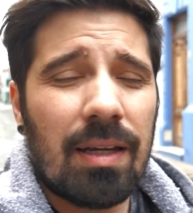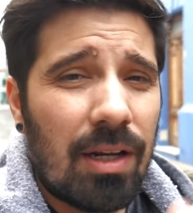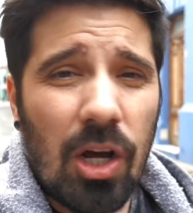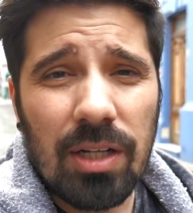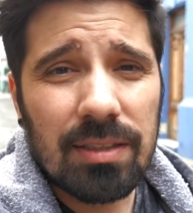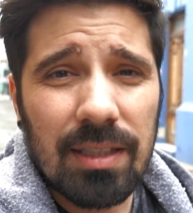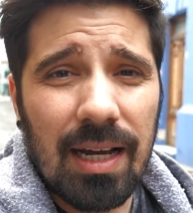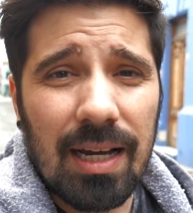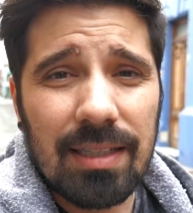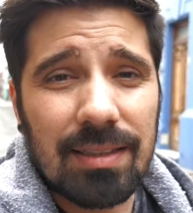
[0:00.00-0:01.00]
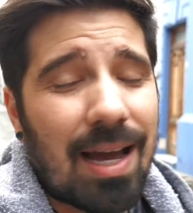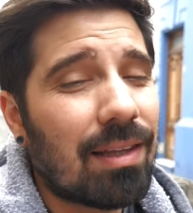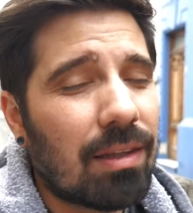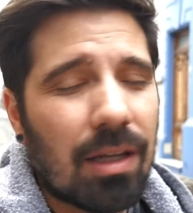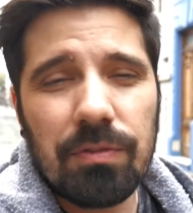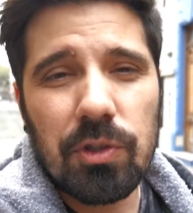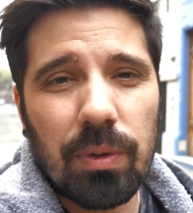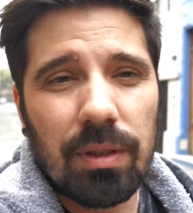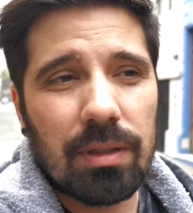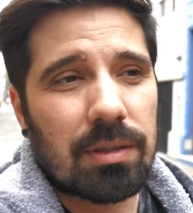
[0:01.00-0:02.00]
And honestly, guys, I love
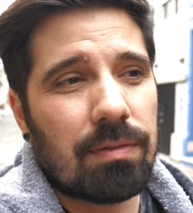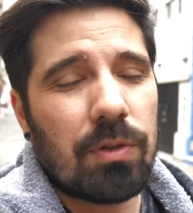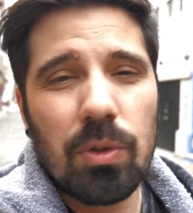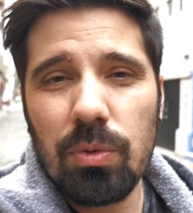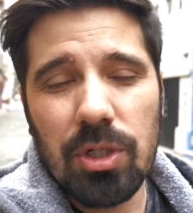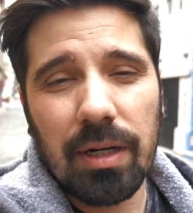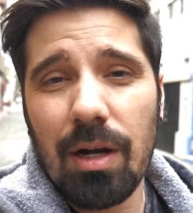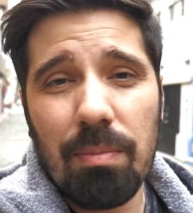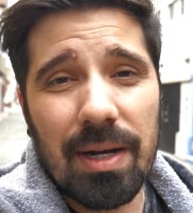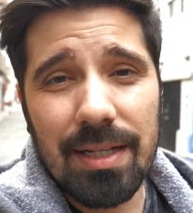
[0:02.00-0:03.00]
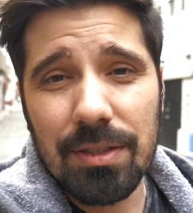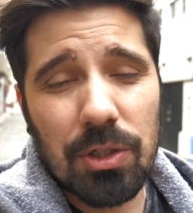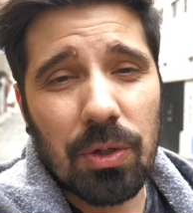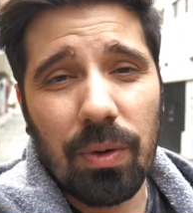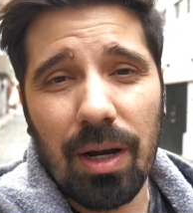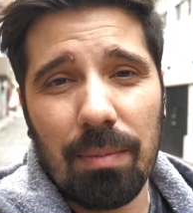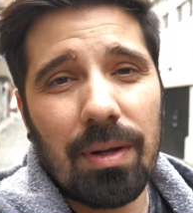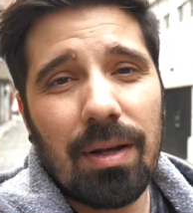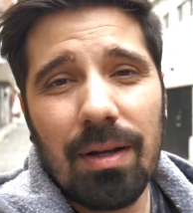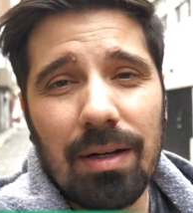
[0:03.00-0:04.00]
doing this. If you check out my Instagram,
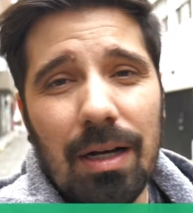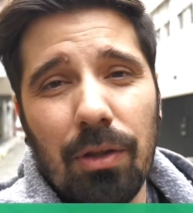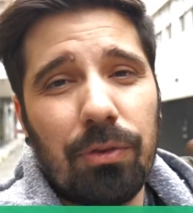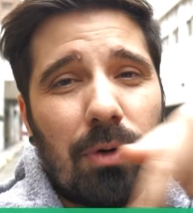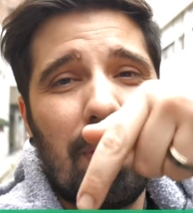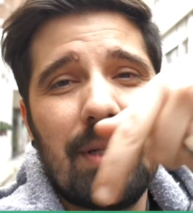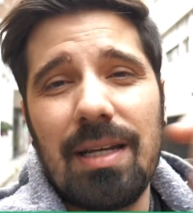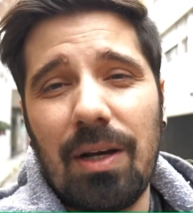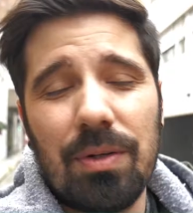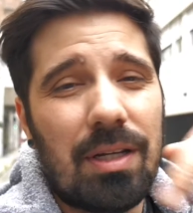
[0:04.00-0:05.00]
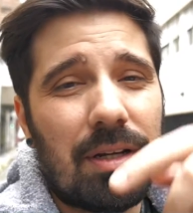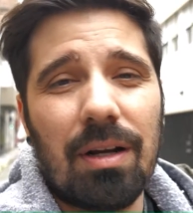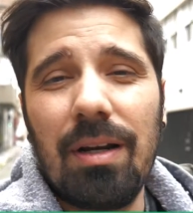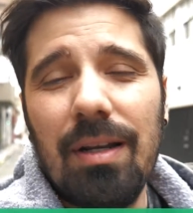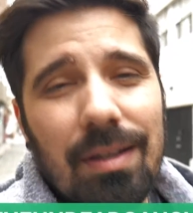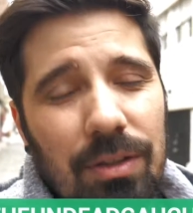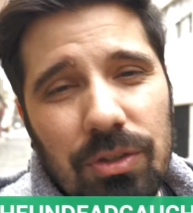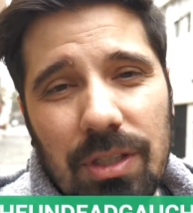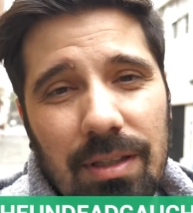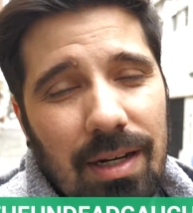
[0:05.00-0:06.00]
I'll throw it down here. You'll
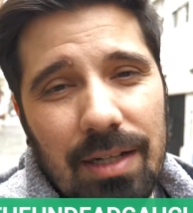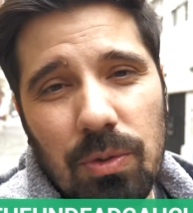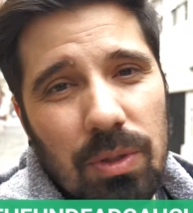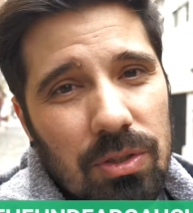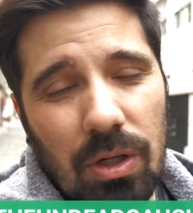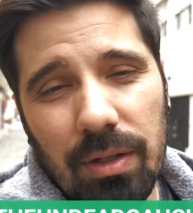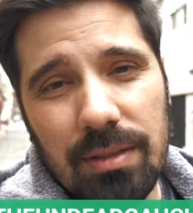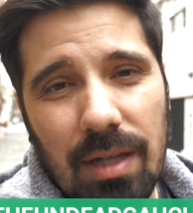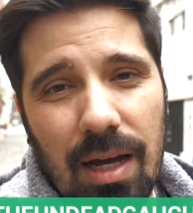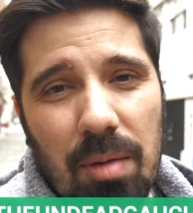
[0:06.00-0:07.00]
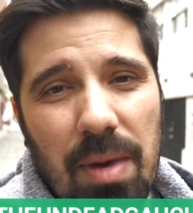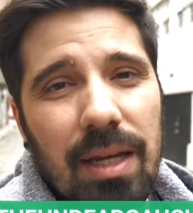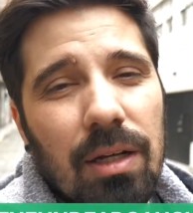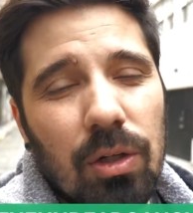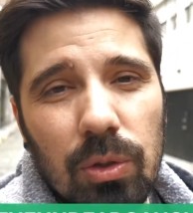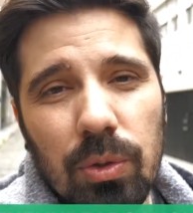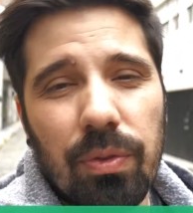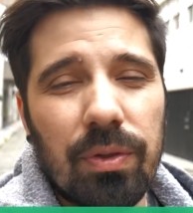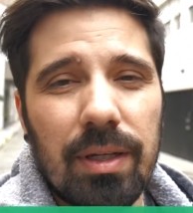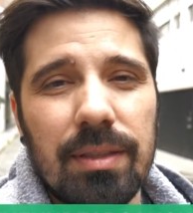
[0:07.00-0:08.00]
see that I do this all the time. I include
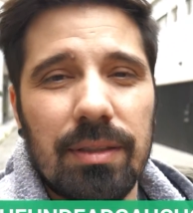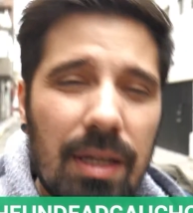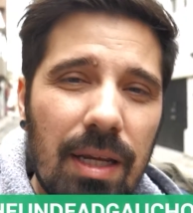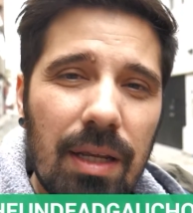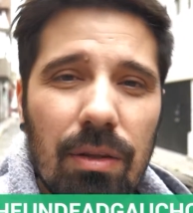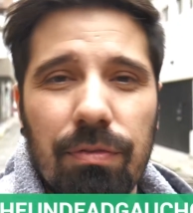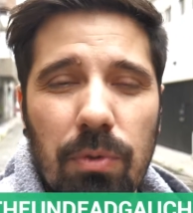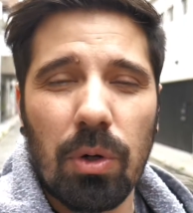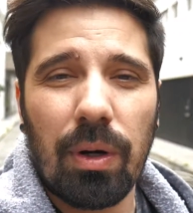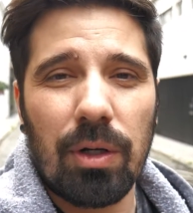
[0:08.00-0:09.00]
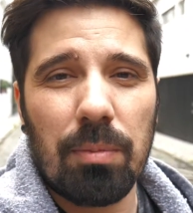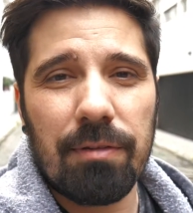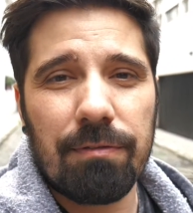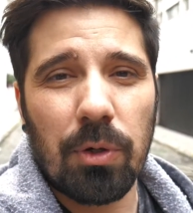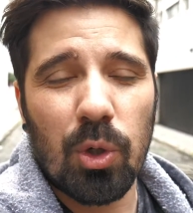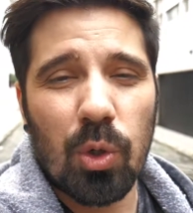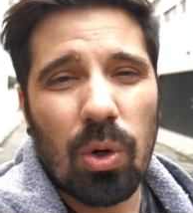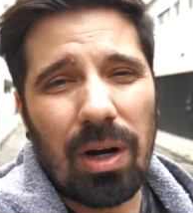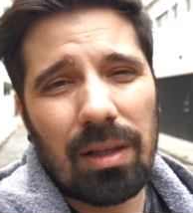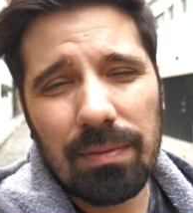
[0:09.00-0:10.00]
things in the foreground of my photo,
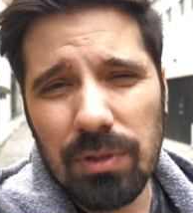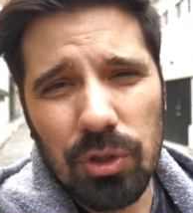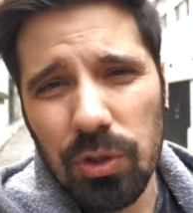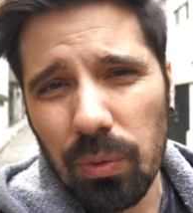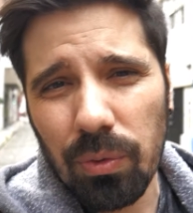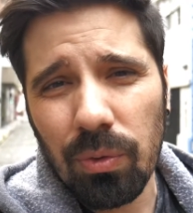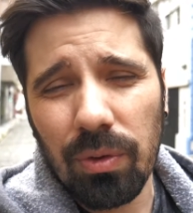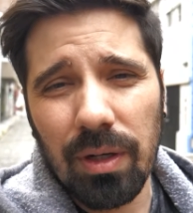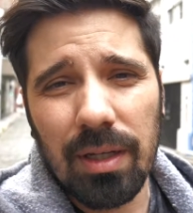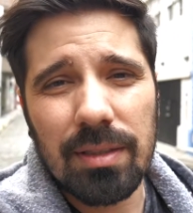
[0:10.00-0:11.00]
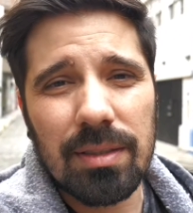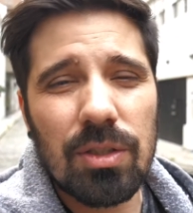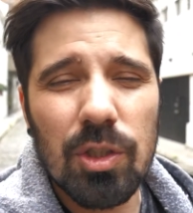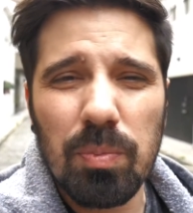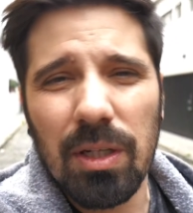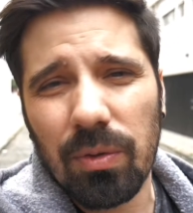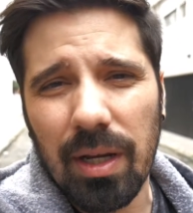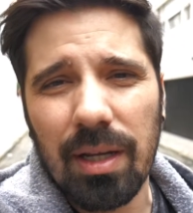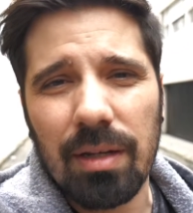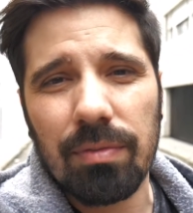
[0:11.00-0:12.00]
or I love to shoot through things and just be
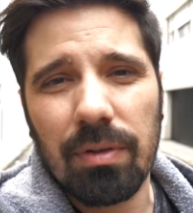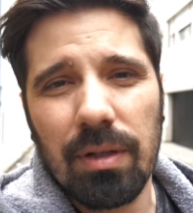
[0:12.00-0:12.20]
creative.